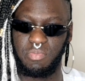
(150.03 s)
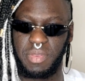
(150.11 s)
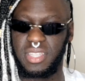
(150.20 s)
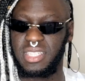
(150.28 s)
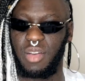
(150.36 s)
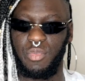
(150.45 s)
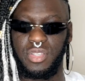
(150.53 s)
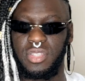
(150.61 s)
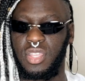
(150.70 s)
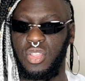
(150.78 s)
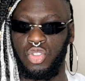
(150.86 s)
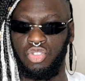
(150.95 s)
because that
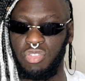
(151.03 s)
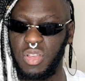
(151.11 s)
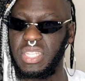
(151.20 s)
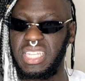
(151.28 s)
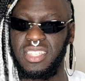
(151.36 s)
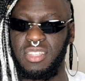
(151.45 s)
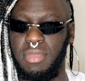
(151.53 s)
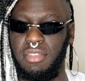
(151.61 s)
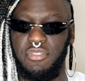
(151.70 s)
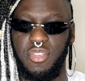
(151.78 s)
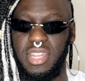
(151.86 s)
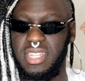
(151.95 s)
was drilled into me
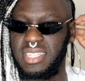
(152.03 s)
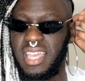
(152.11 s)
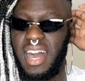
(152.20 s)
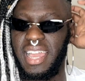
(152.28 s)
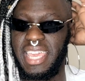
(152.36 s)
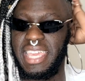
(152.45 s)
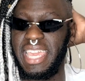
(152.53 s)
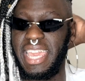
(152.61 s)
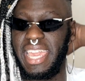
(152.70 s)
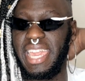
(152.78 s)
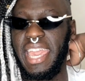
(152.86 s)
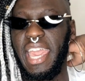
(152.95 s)
for an entire year.